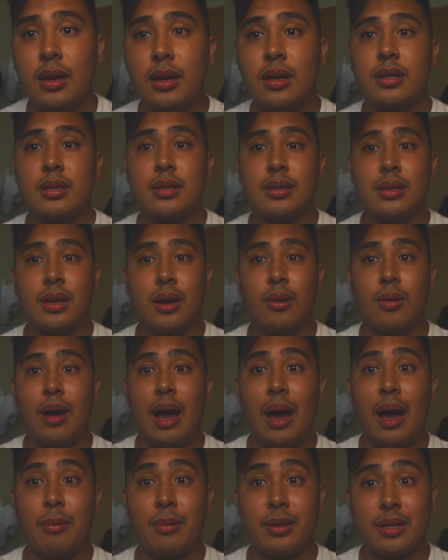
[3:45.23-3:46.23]
So
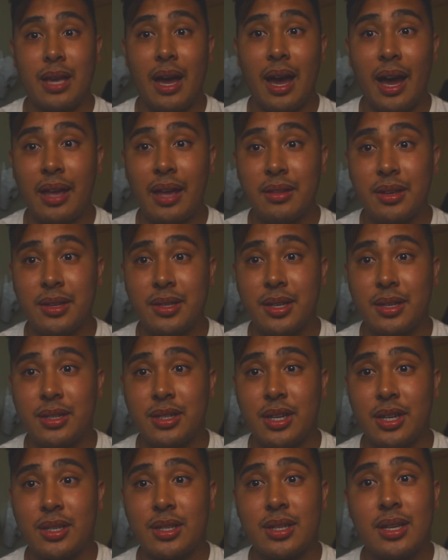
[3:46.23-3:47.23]
I would highly
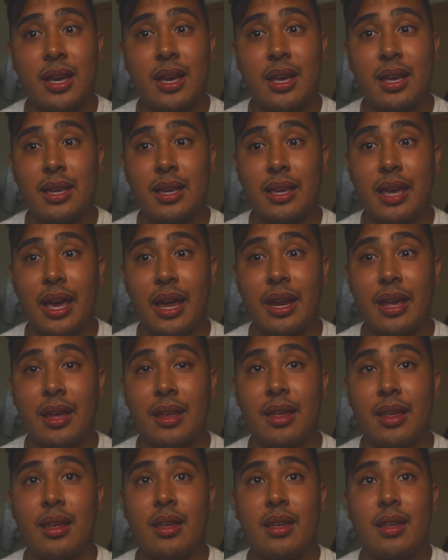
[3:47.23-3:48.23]
suggest
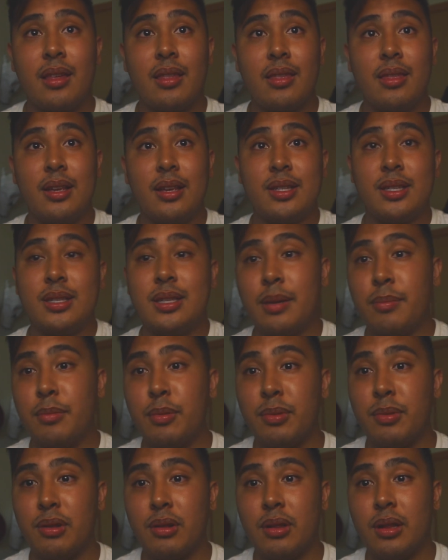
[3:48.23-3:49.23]
getting this
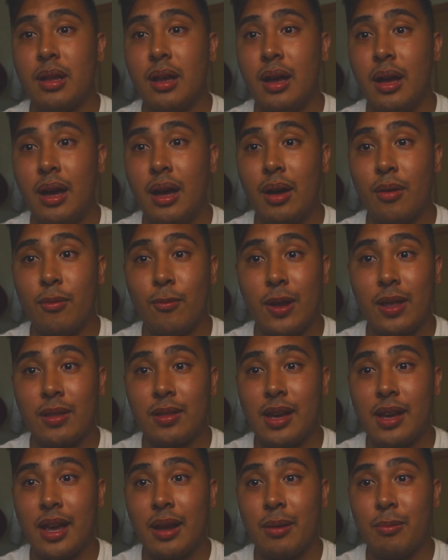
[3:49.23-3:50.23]
dimmable ring
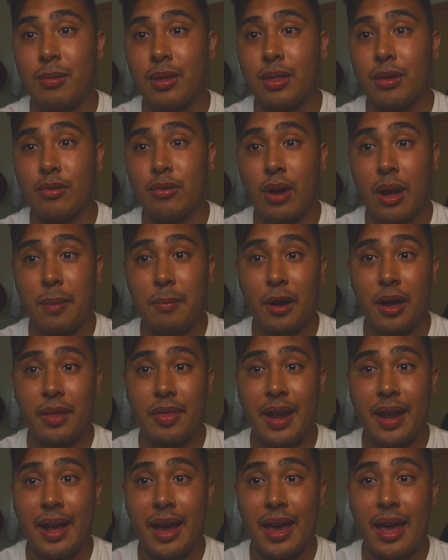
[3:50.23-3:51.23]
light with the tripod
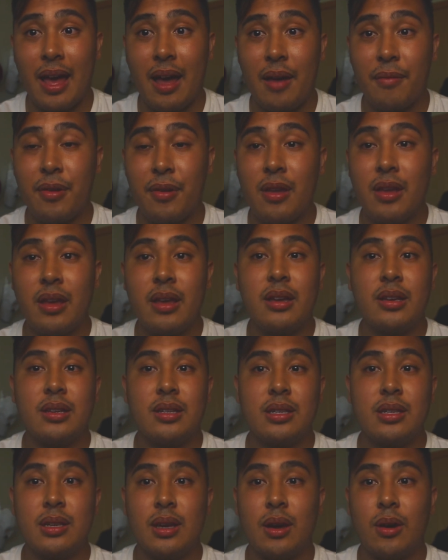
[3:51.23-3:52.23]
that I have,
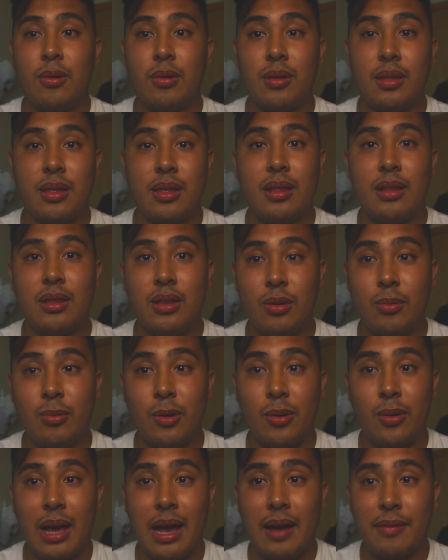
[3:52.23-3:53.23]
so you
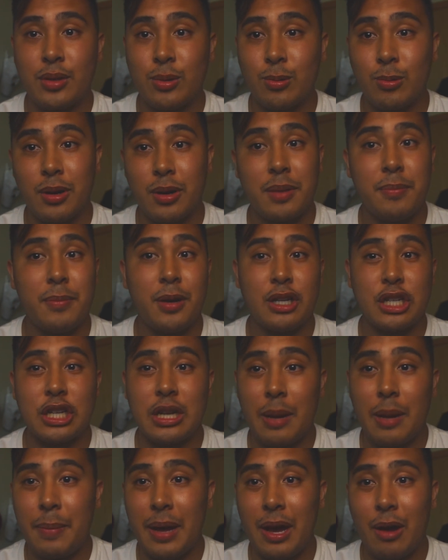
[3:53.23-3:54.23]
won't have to worry much
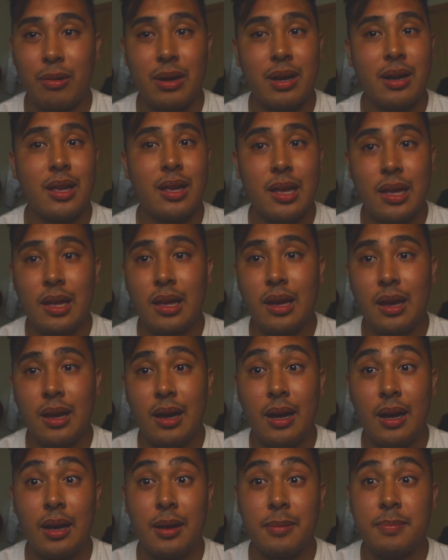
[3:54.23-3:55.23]
about
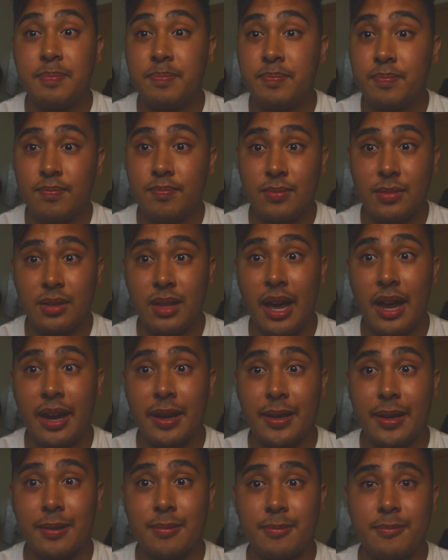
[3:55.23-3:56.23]

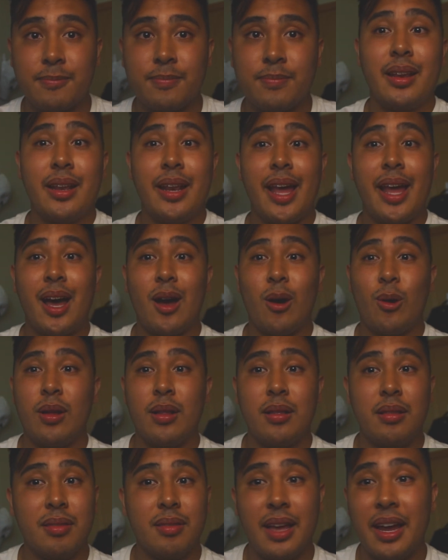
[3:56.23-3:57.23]
lighting. Now,
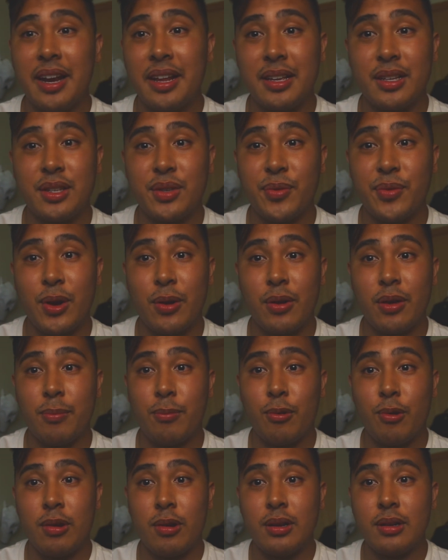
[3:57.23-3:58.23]
lighting is very
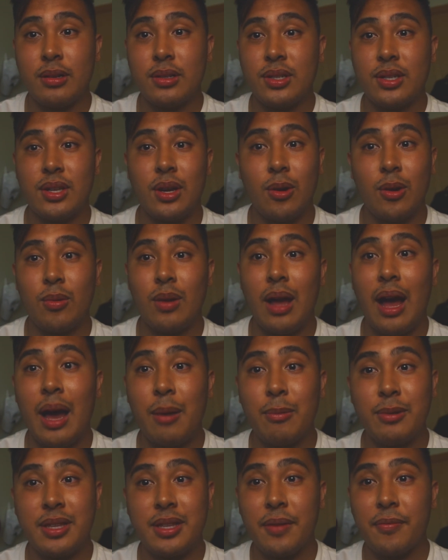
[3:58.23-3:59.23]
important, so
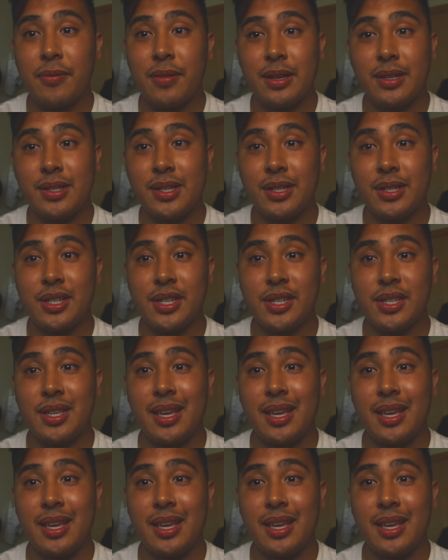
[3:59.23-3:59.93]
I would definitely suggest